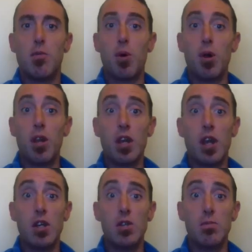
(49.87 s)

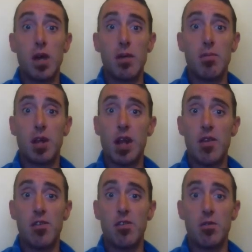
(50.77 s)
well-intentioned people and
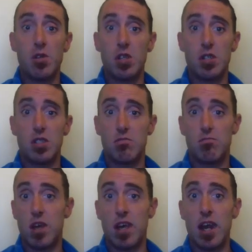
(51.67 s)
others who are just,
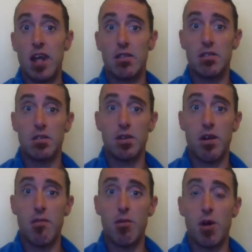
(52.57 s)
again, out to sell their
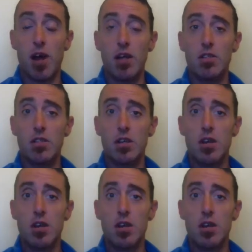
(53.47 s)
own products,